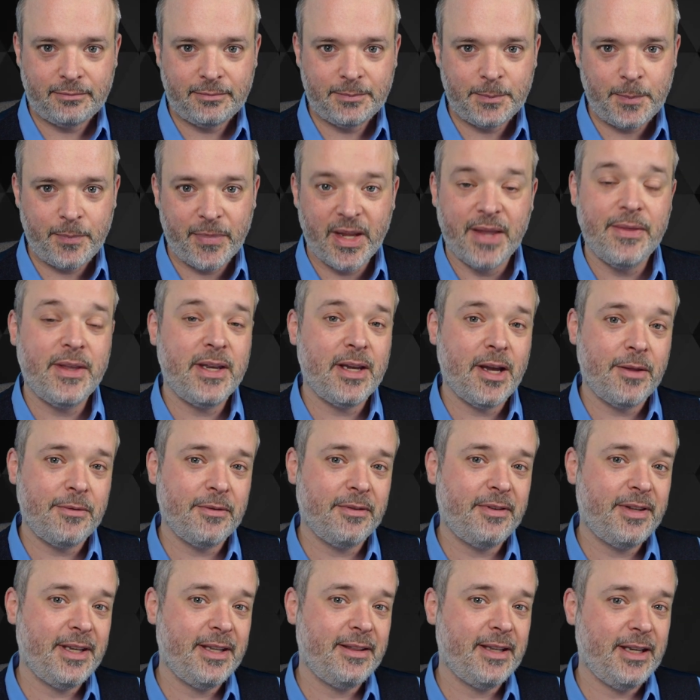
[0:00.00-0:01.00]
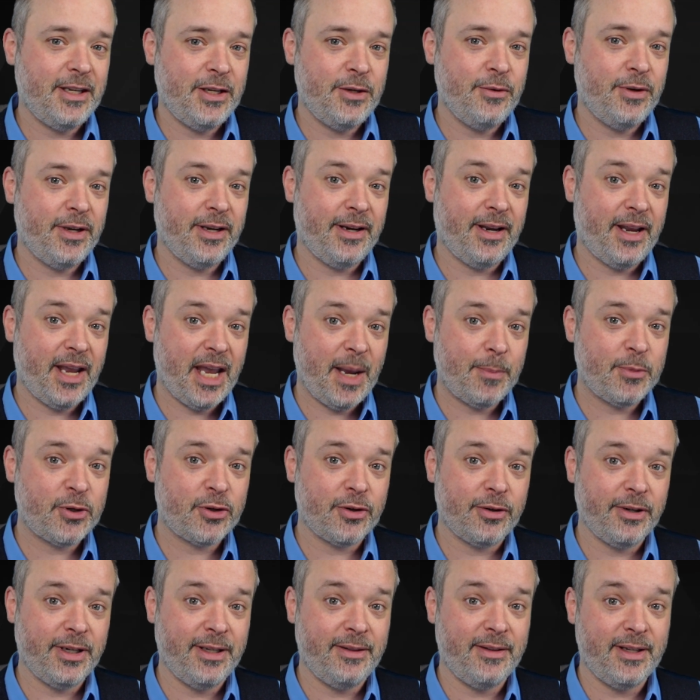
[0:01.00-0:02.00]
The other thing that you can capture
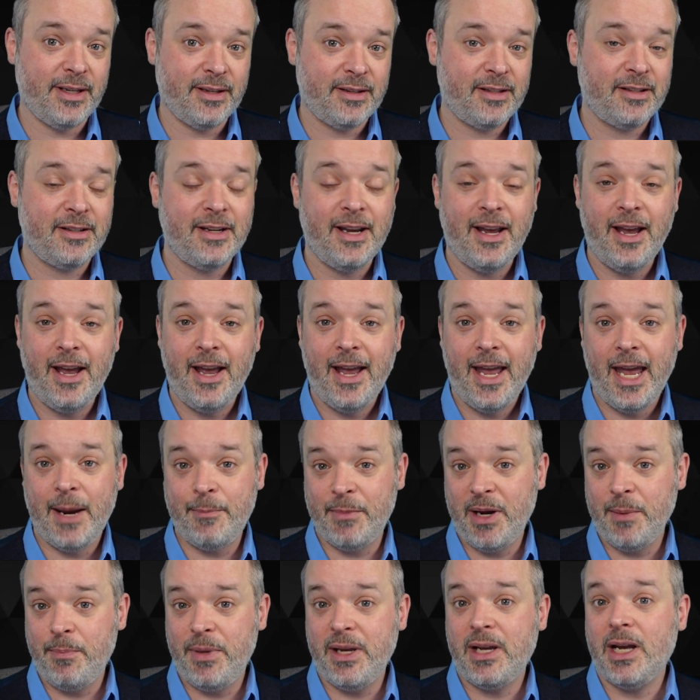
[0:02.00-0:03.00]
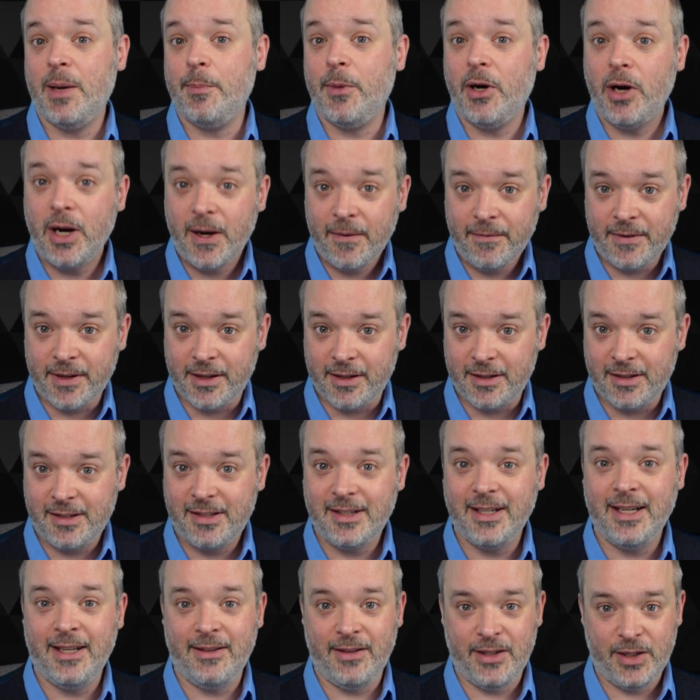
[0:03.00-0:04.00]
in this, and might become obvious
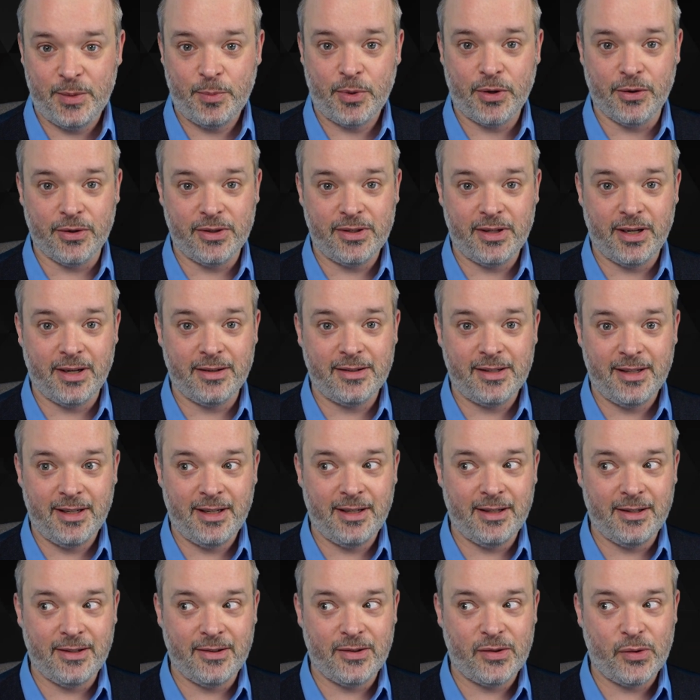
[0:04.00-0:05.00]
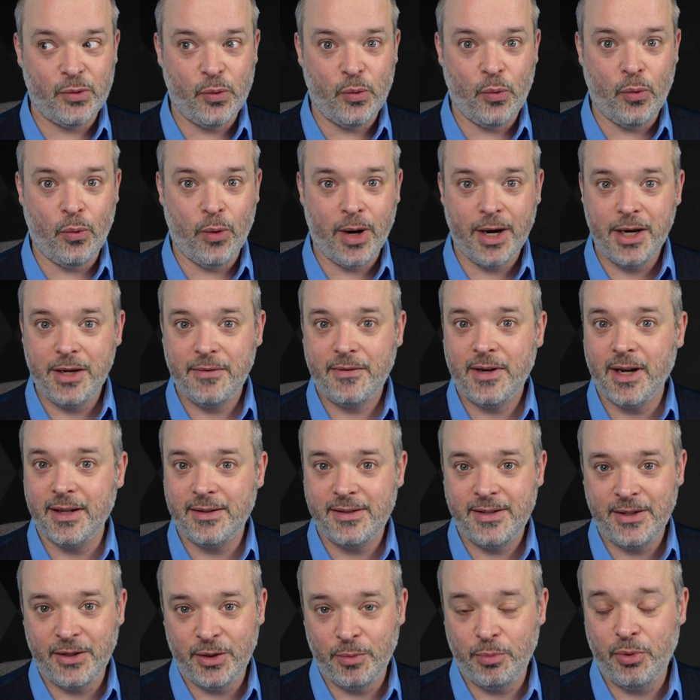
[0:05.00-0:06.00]
in this process, is where you've got
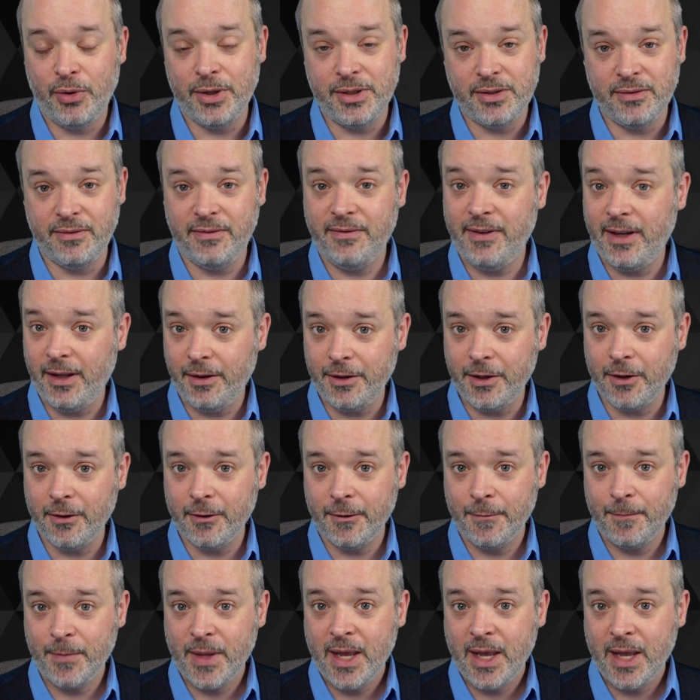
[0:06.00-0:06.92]
single points of failure.